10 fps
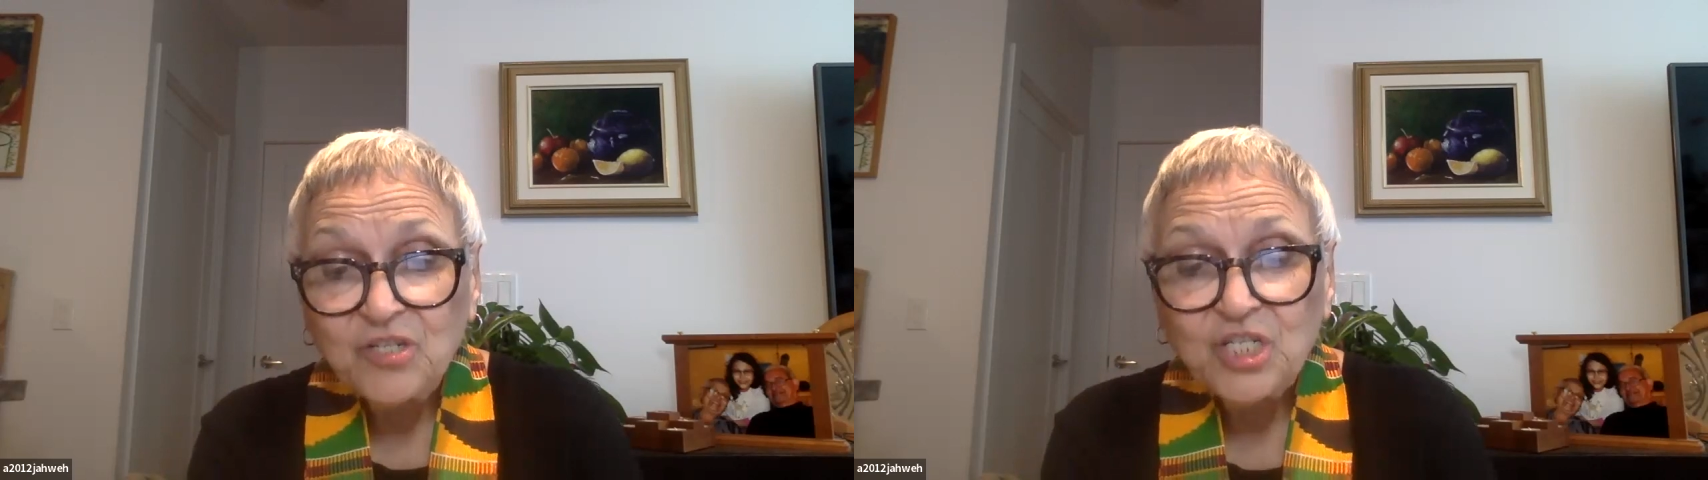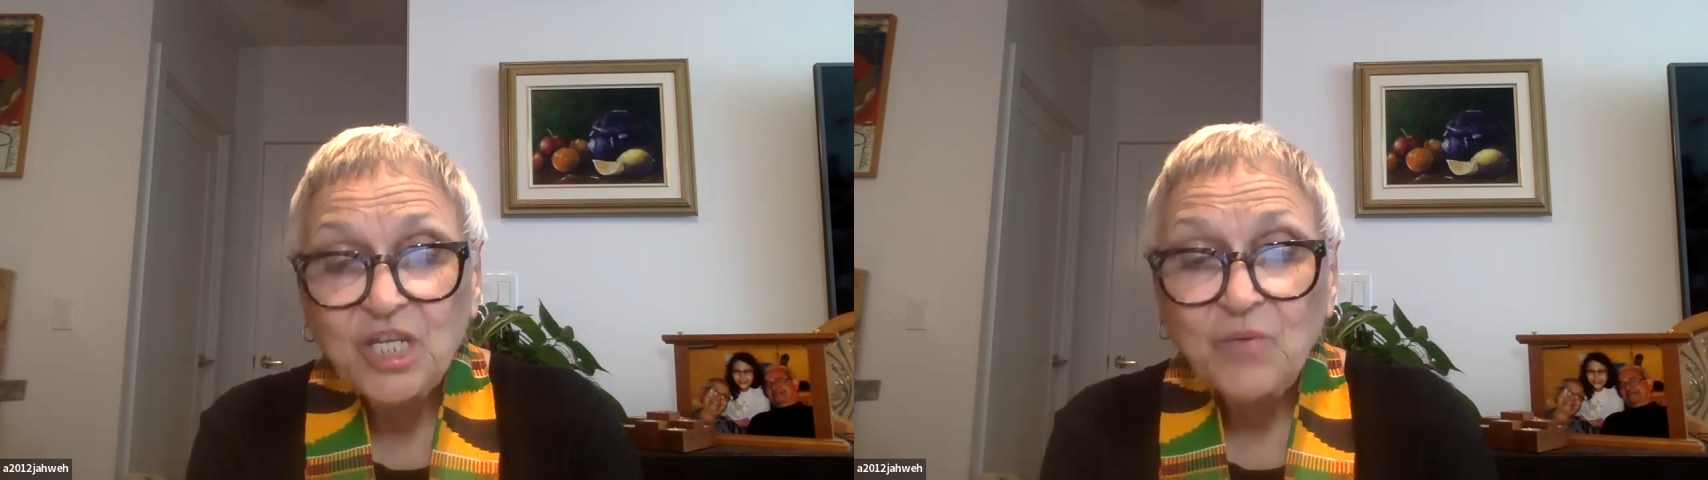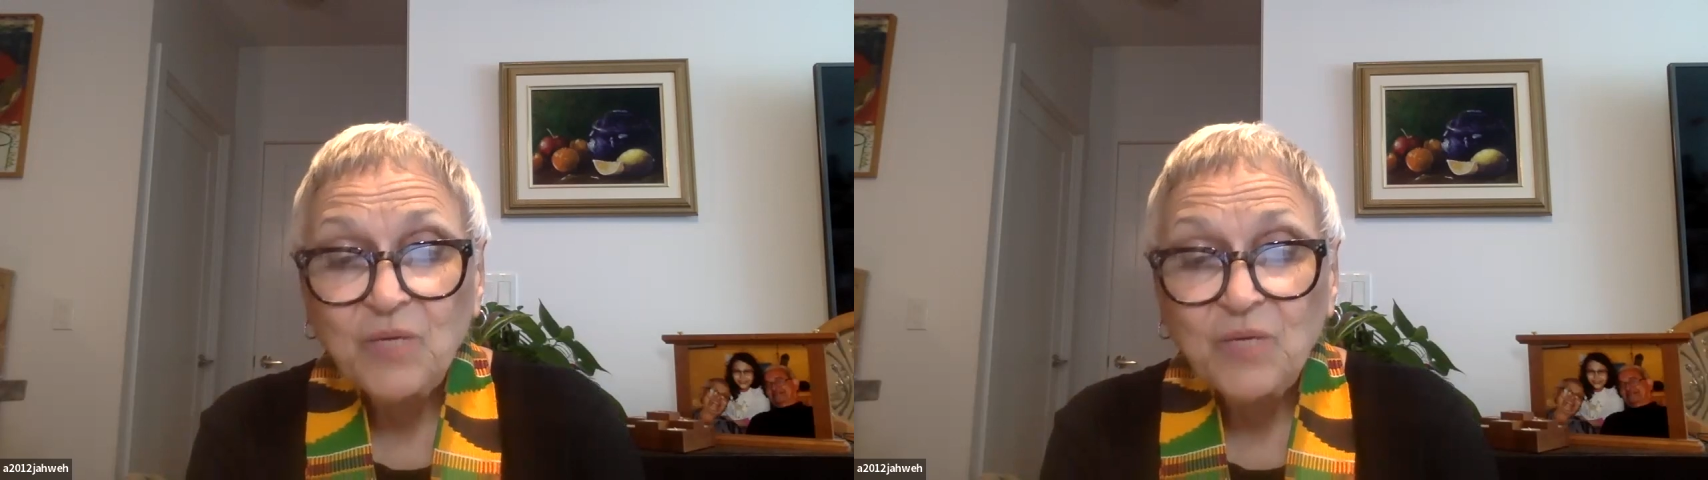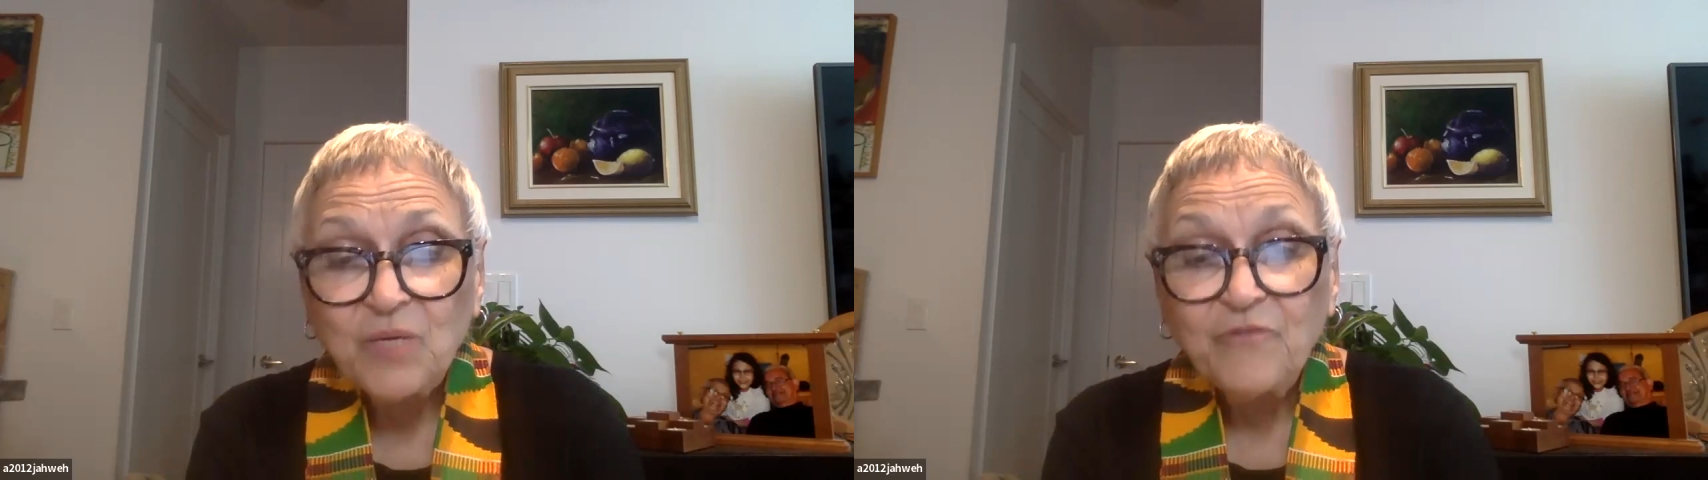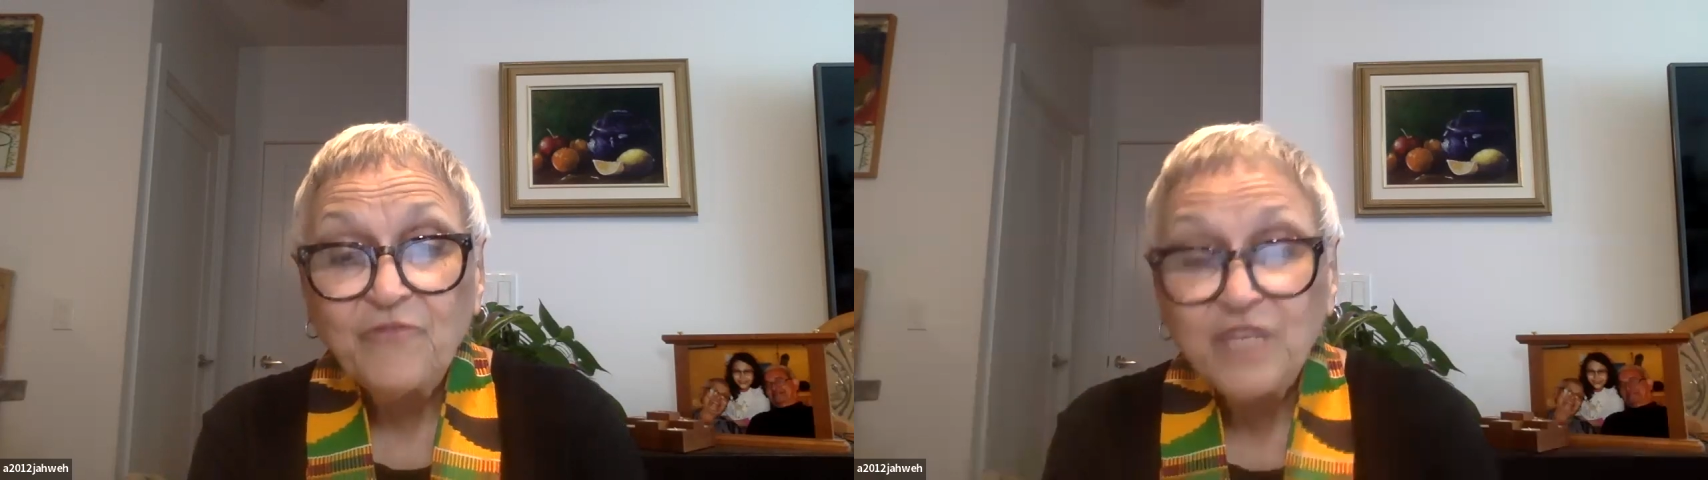to JWIL
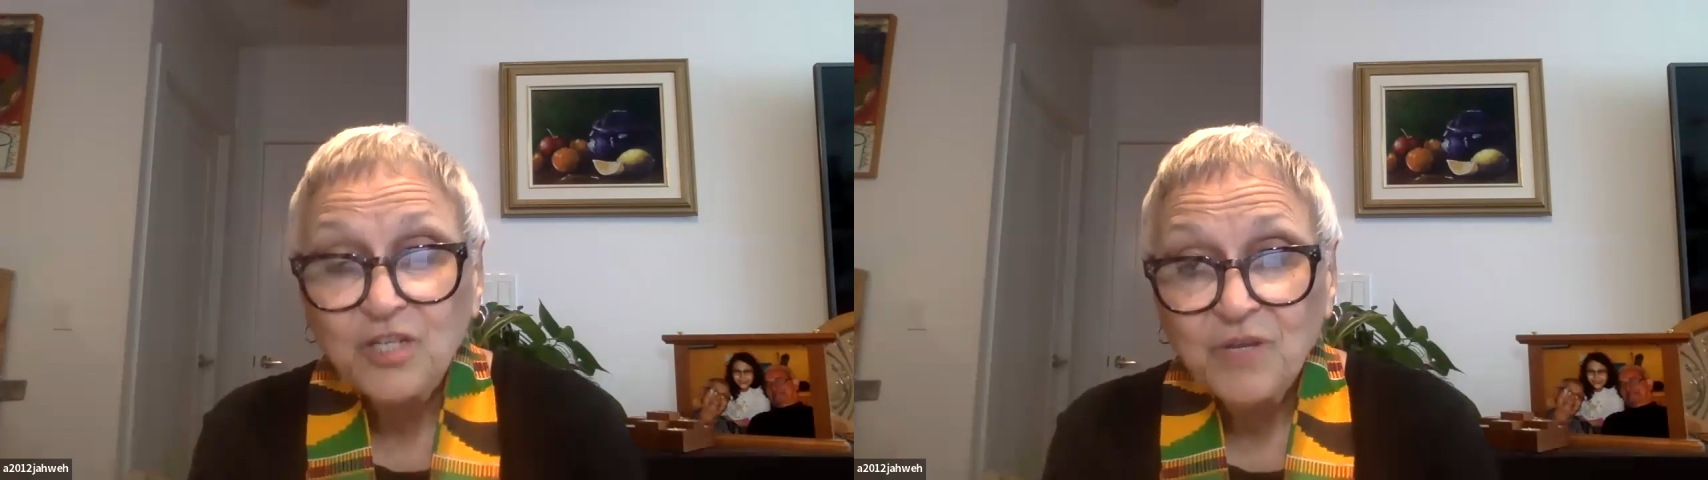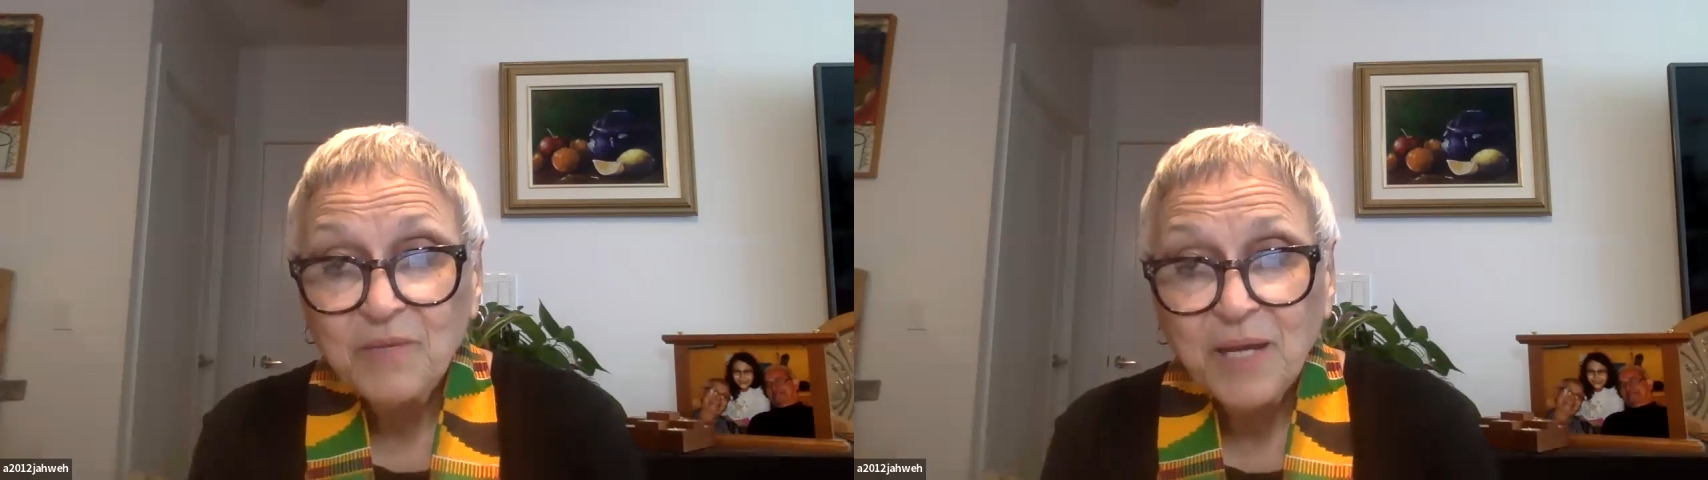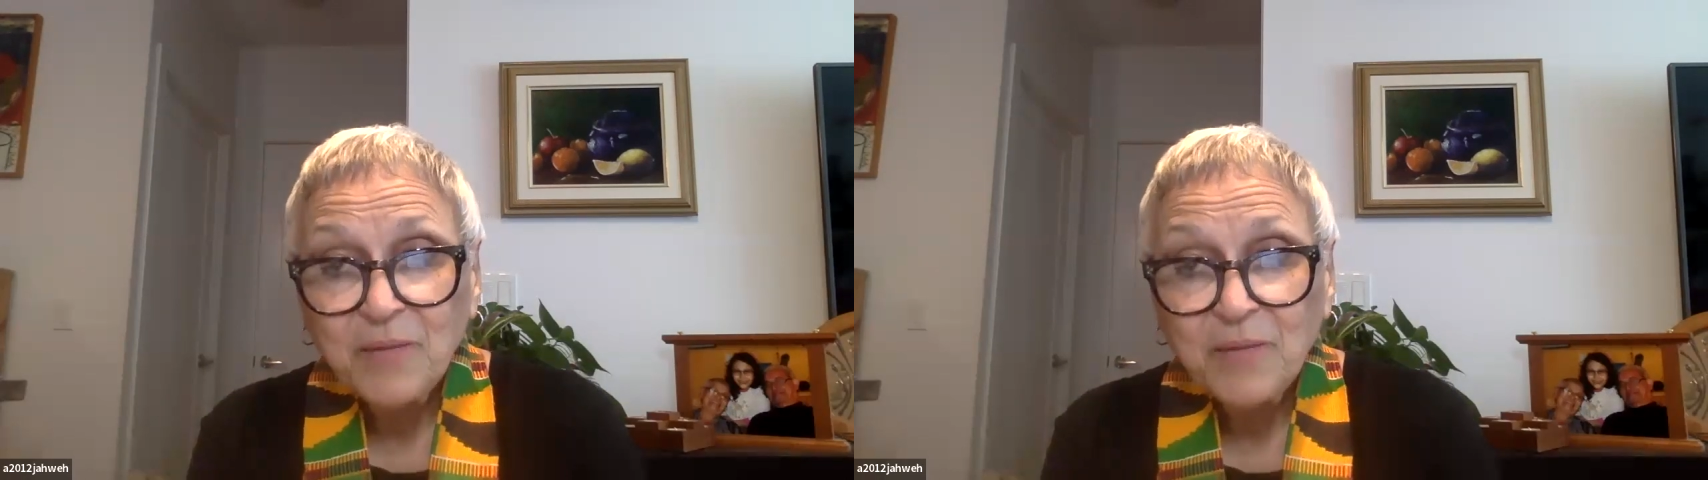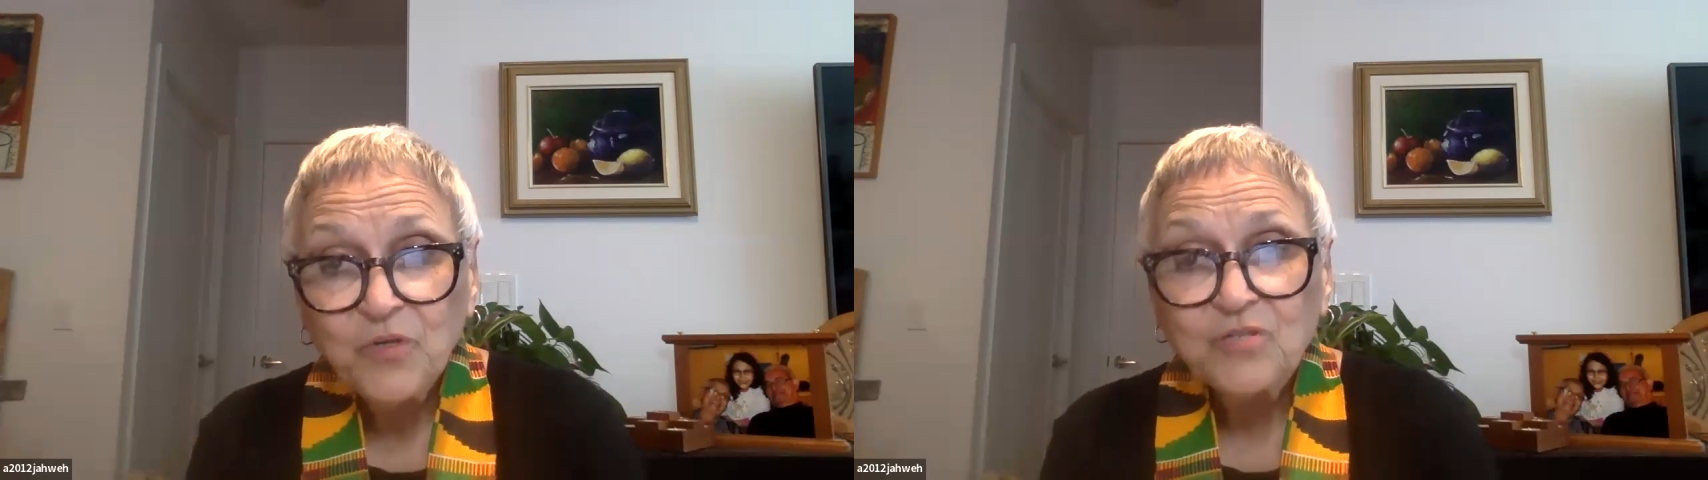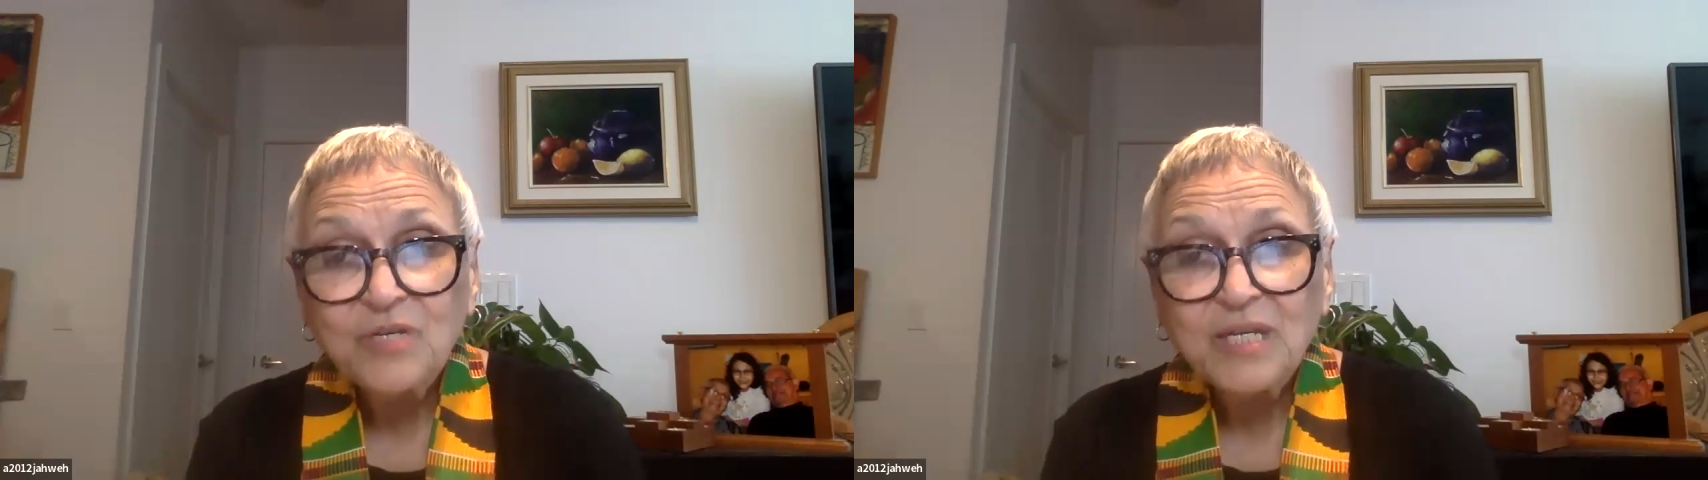for featuring my
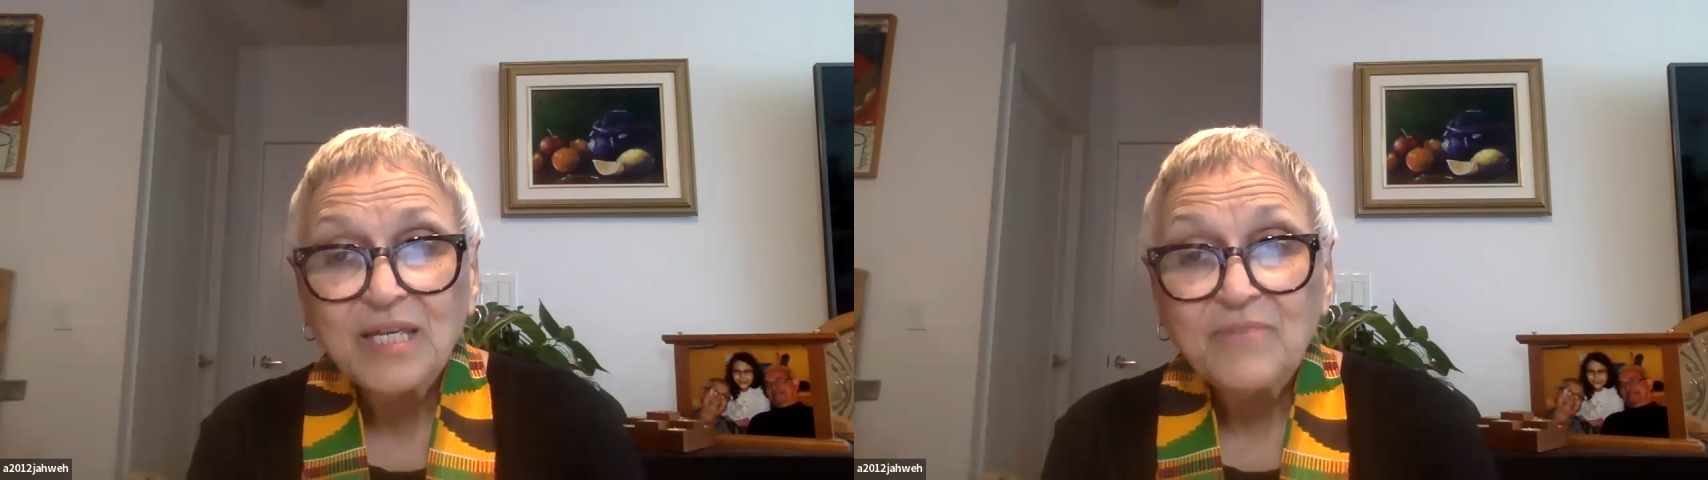poetry